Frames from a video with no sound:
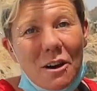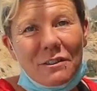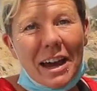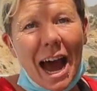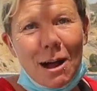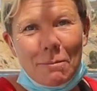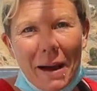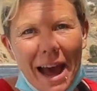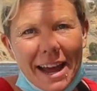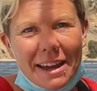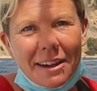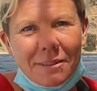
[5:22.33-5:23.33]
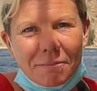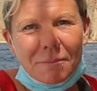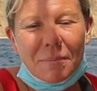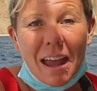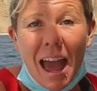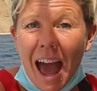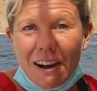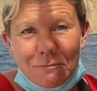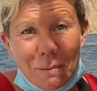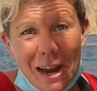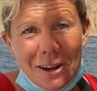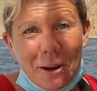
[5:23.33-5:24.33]
of Calpe. From
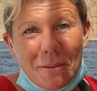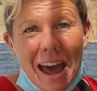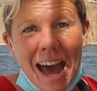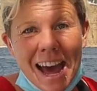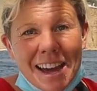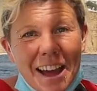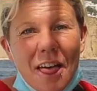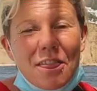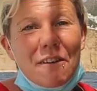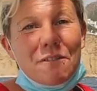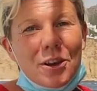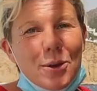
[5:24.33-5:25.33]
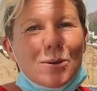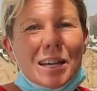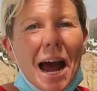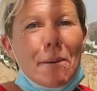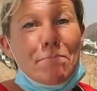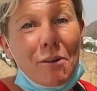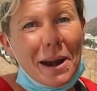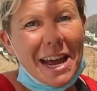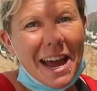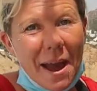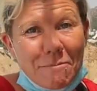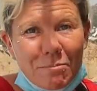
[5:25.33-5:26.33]
being up there, the views are
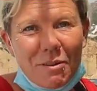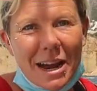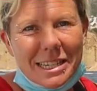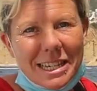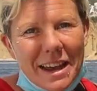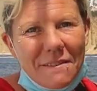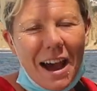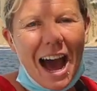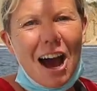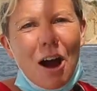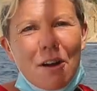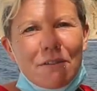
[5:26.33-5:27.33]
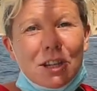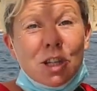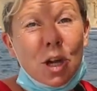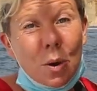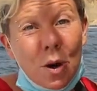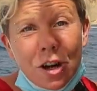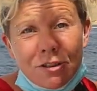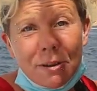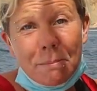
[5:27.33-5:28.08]
pretty impressive at over 200